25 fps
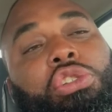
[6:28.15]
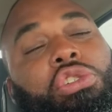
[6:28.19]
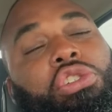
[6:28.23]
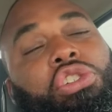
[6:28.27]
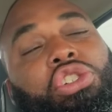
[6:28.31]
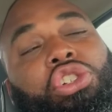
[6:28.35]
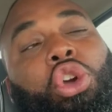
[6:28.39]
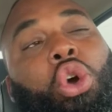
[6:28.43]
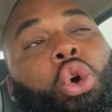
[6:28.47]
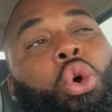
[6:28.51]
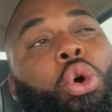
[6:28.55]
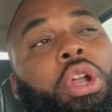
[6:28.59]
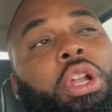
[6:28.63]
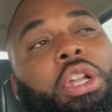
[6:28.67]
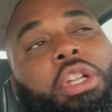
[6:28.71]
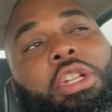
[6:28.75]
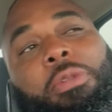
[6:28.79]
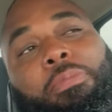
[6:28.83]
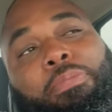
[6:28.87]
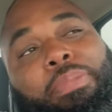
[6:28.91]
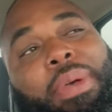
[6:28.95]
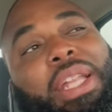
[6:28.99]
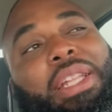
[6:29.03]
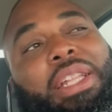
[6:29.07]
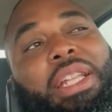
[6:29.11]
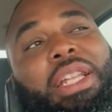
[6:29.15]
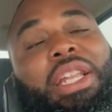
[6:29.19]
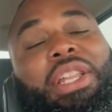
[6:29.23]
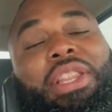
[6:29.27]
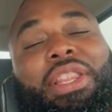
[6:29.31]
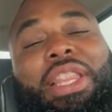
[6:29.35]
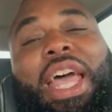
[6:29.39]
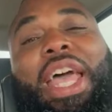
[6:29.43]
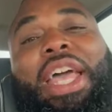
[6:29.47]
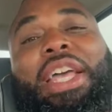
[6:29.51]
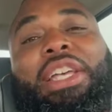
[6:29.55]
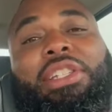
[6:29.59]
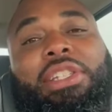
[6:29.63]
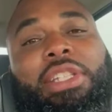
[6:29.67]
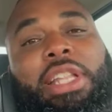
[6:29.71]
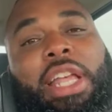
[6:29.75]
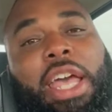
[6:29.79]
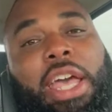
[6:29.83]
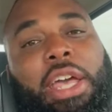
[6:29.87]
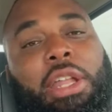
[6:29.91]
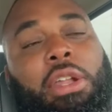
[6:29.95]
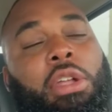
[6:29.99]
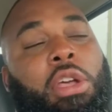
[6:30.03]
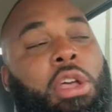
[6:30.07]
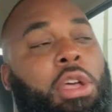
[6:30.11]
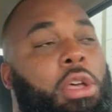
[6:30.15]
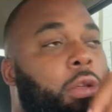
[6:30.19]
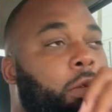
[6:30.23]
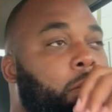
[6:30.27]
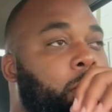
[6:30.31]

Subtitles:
showing and depicting the things that